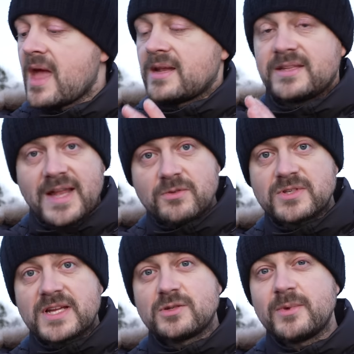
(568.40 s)
The
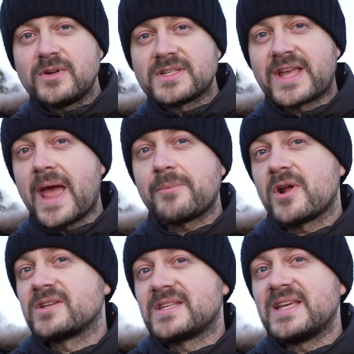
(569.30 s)
downside to mirrorless
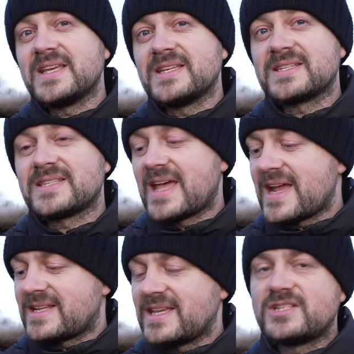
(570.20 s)
cameras is
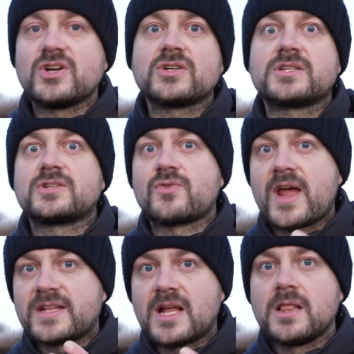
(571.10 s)
that they just
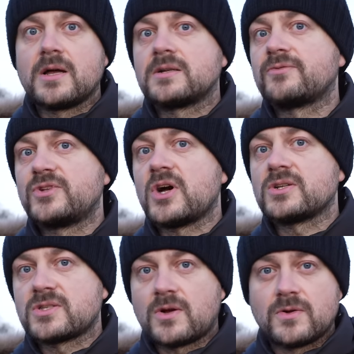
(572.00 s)
attract a lot of
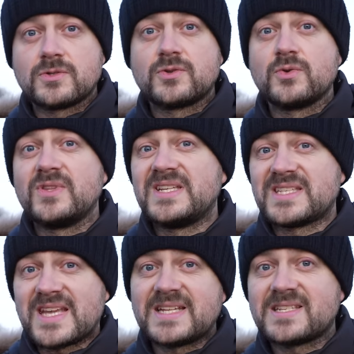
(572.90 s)
dust onto the
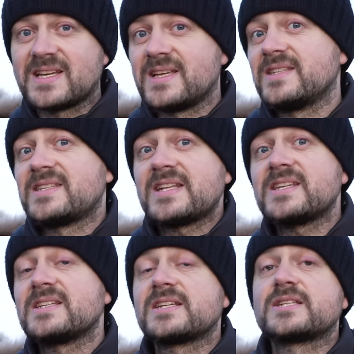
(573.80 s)
sensor. The
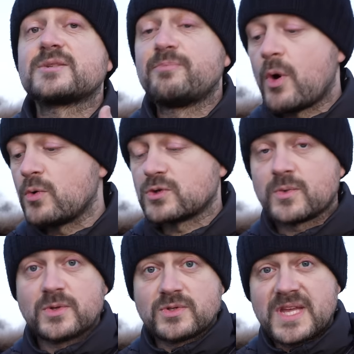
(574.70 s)
sensor is exposed
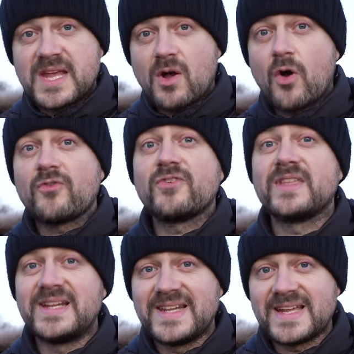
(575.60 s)
when you take off
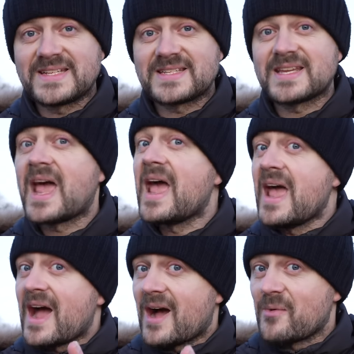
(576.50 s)
the lens.
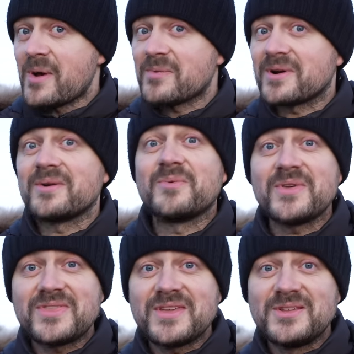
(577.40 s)
However,
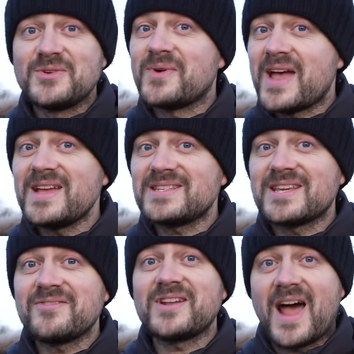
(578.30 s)
with the new
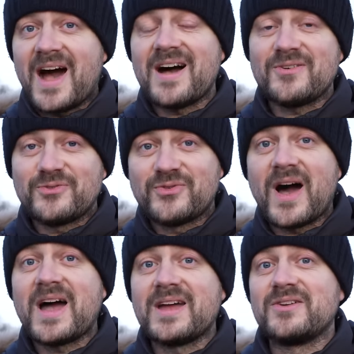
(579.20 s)

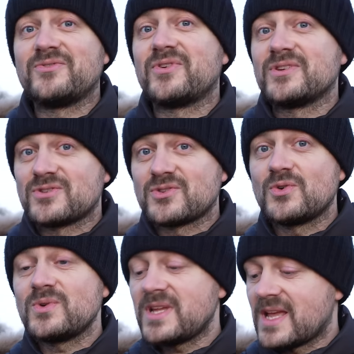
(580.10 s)
A7R5,
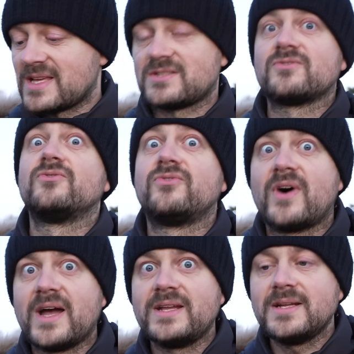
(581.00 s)
Sony has
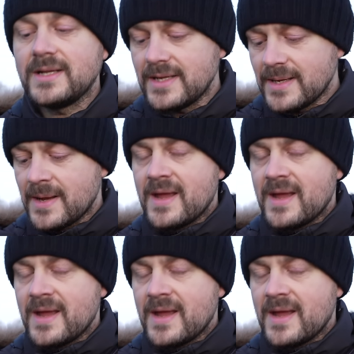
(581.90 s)
finally